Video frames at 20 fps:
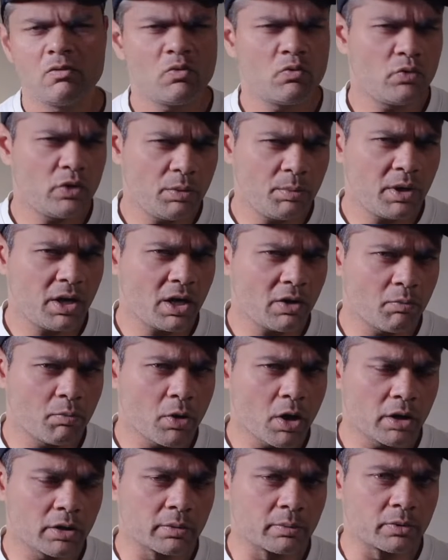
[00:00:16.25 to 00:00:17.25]
We may have
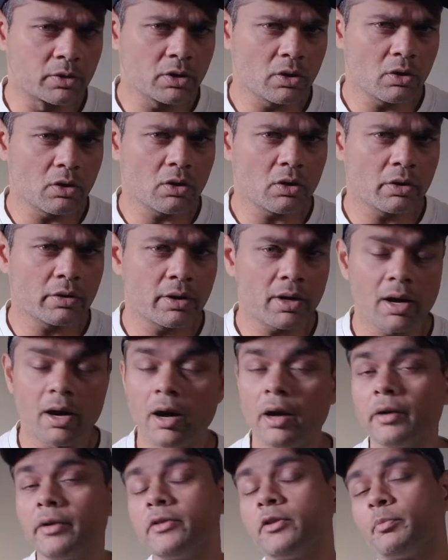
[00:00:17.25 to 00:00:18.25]
bottomed or
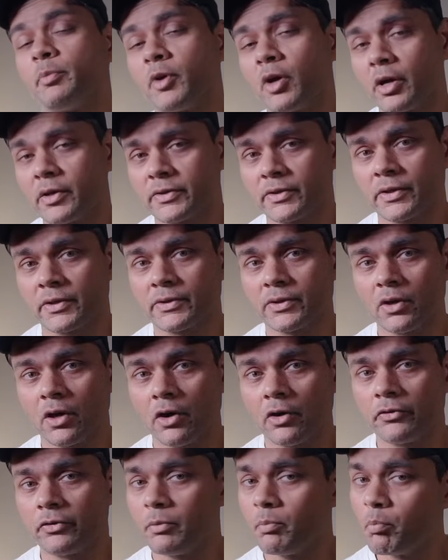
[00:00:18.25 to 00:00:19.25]
are in the process
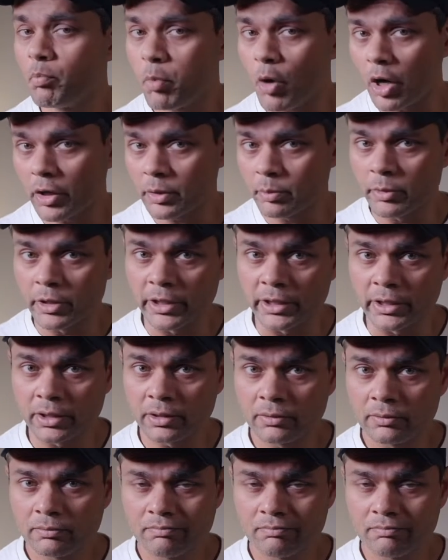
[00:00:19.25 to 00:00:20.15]
of bottoming.